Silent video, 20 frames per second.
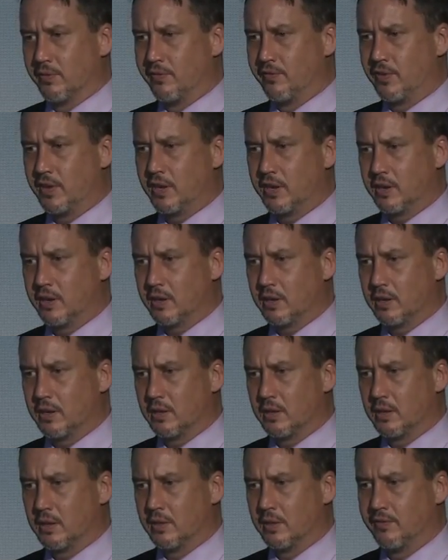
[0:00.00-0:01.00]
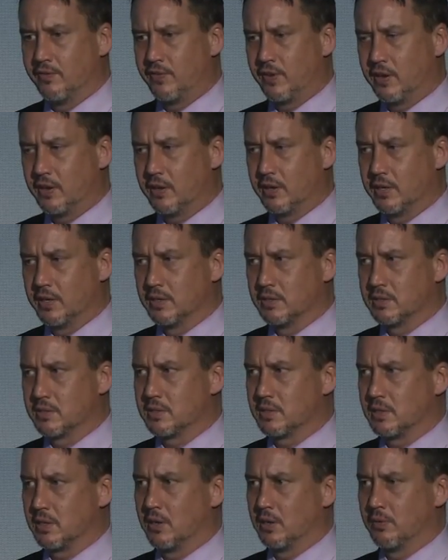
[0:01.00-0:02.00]
fear
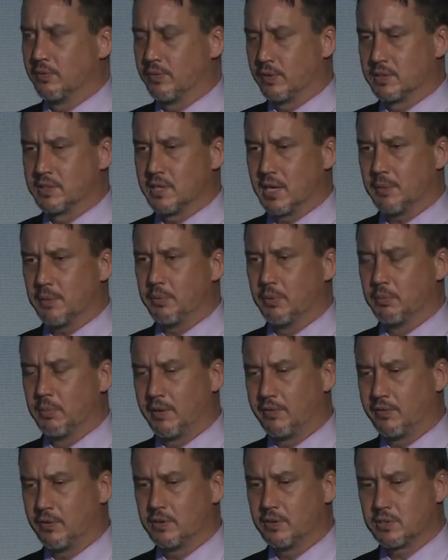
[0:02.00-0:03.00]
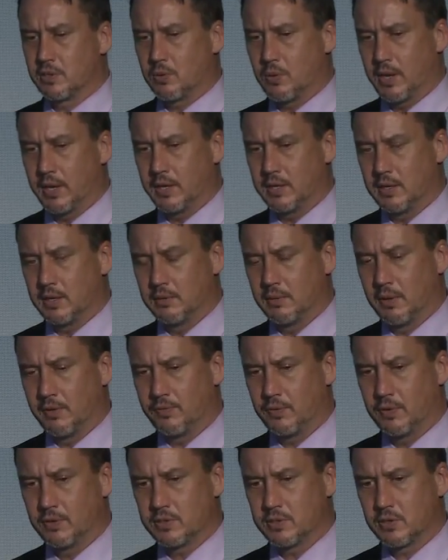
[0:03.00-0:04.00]
is, you know, for example, my first
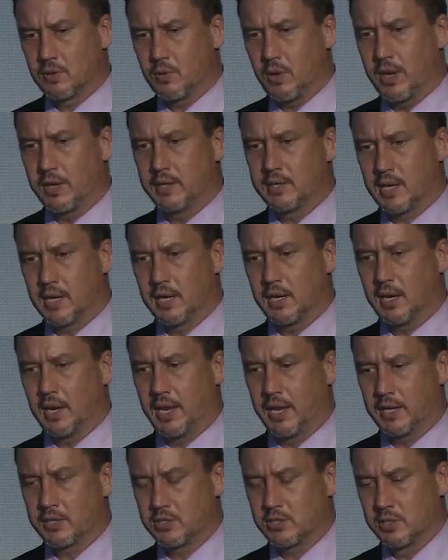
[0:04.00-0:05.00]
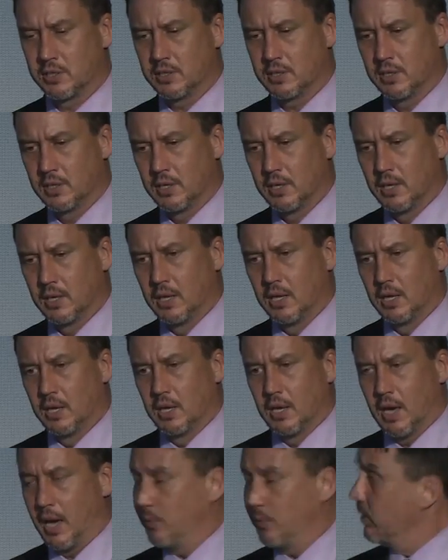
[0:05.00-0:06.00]
quiet title action.
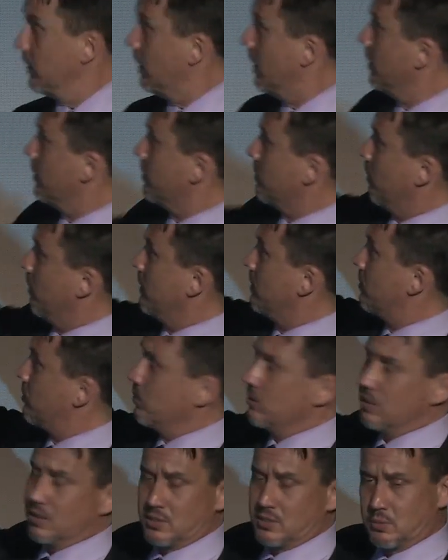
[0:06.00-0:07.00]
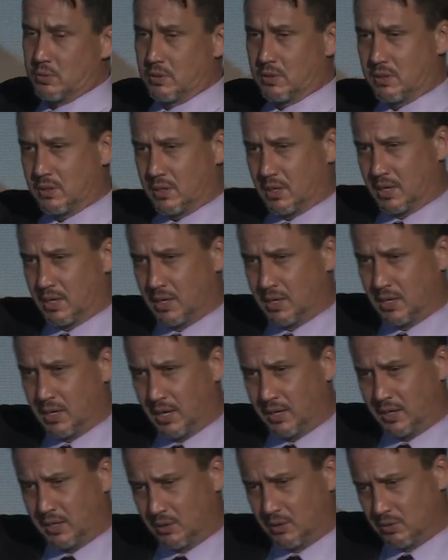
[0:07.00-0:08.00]
I went through this with
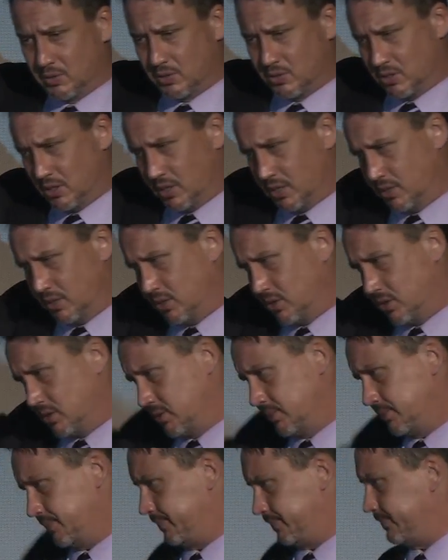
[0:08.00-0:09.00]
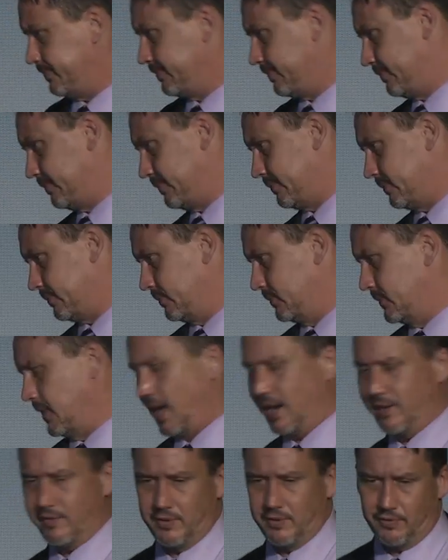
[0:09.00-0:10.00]
I think it was Judge
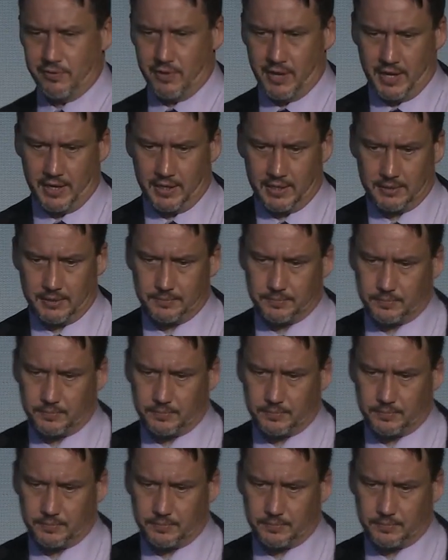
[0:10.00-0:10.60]
Donovan Frank,